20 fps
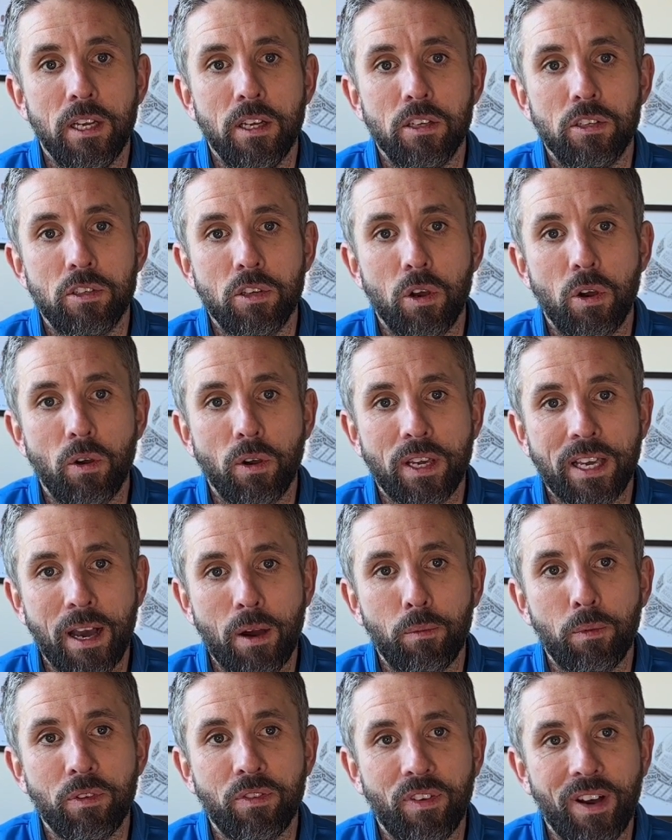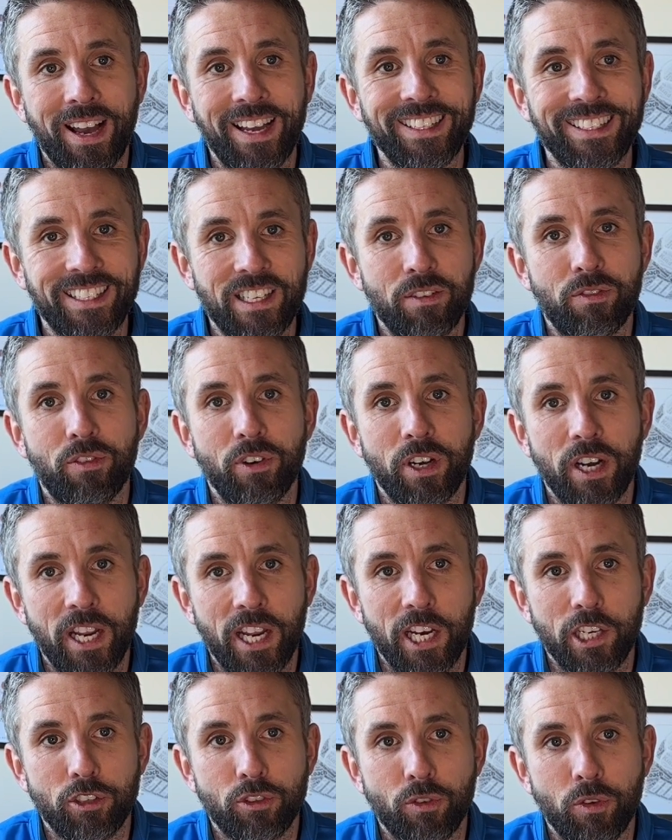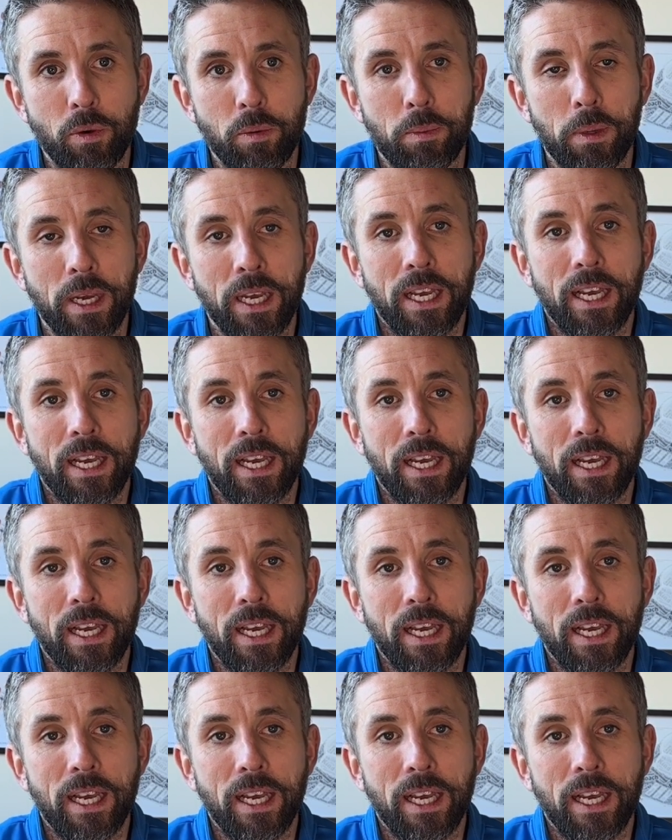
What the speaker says: So can we find a different age group?